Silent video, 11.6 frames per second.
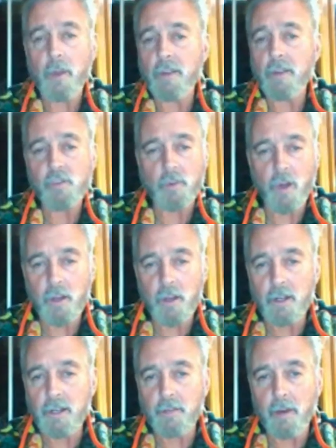We're not going to
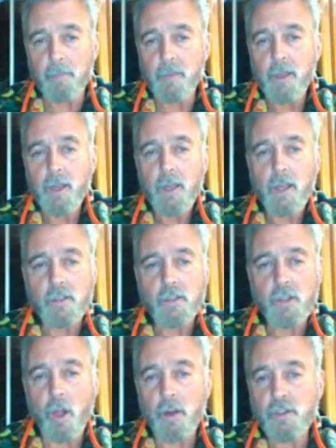give up. As long
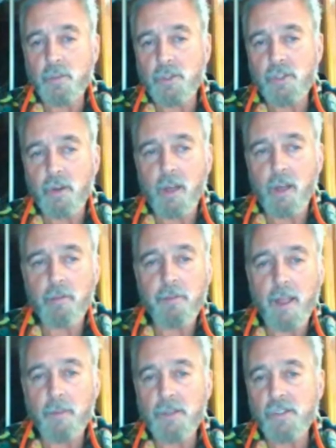as we still have
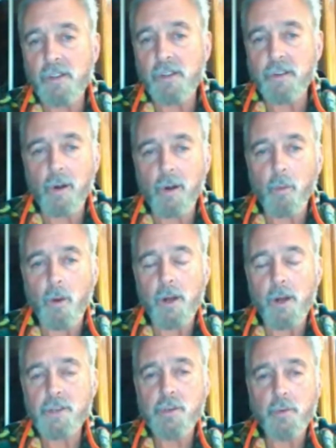families under our watch,
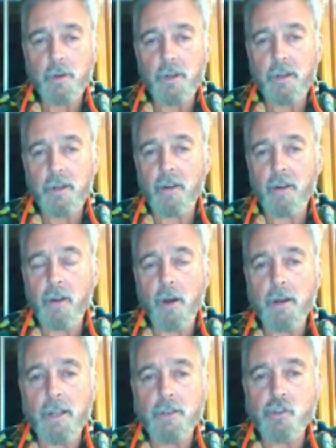we're going to carry on and
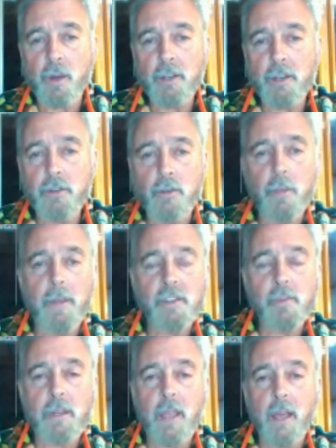try to do the best we
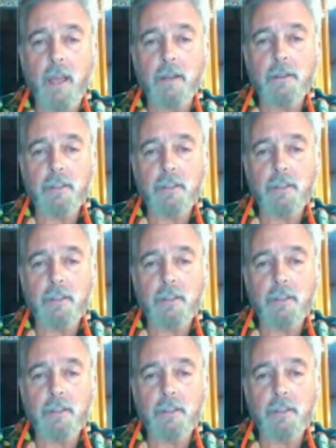can to get them